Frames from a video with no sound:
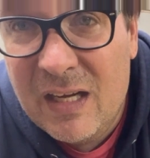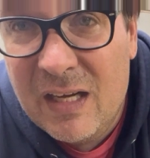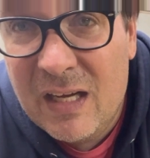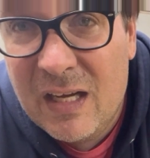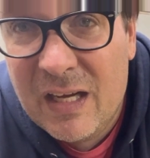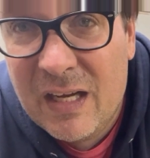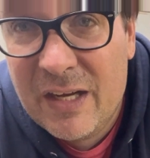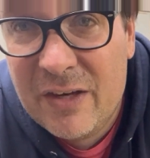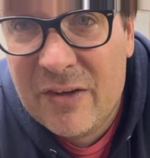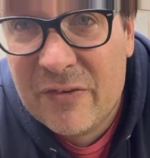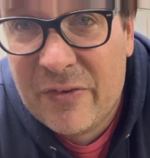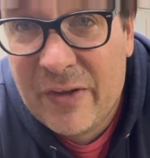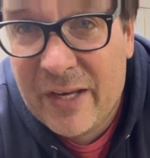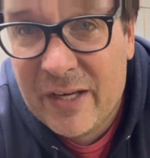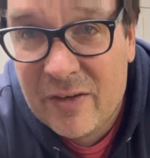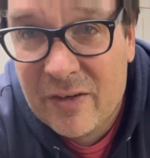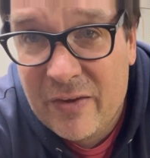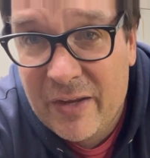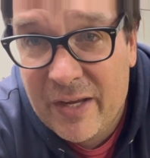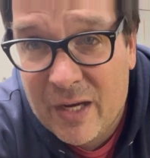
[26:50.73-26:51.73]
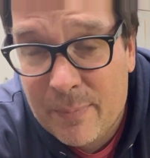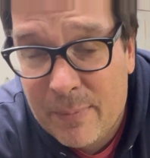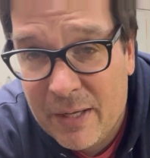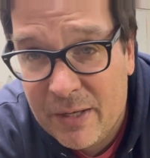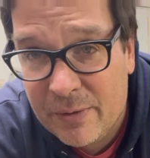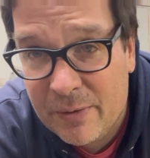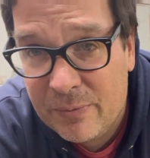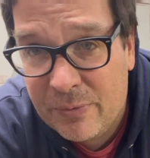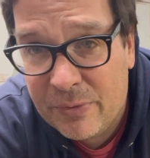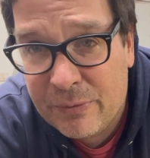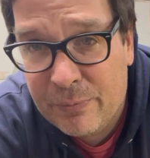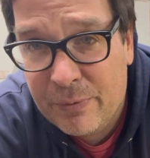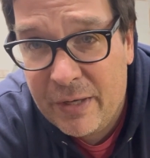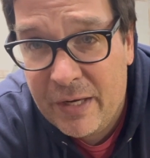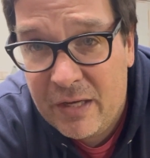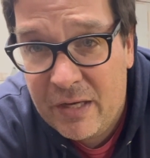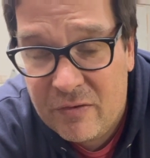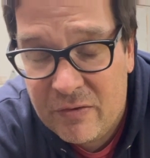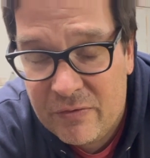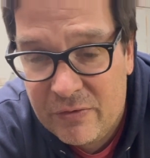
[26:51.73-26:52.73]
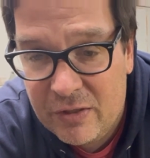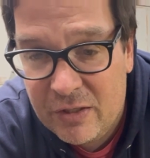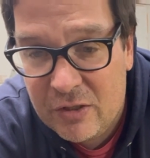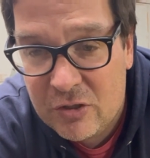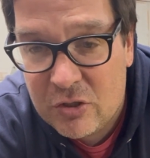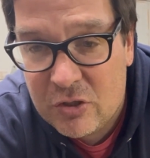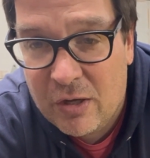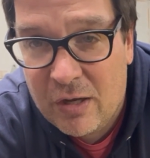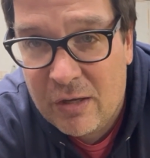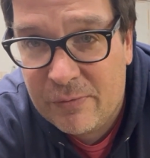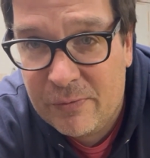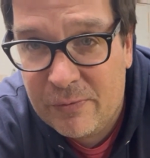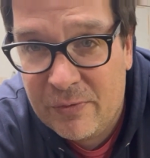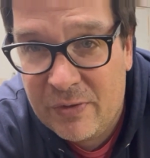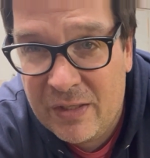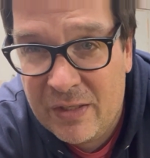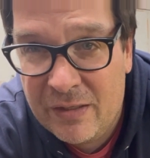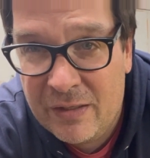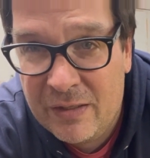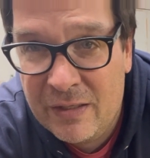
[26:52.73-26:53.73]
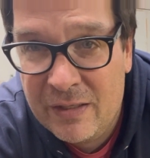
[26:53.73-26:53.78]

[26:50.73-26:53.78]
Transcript: I just had to take about 3/8 of an inch off of it.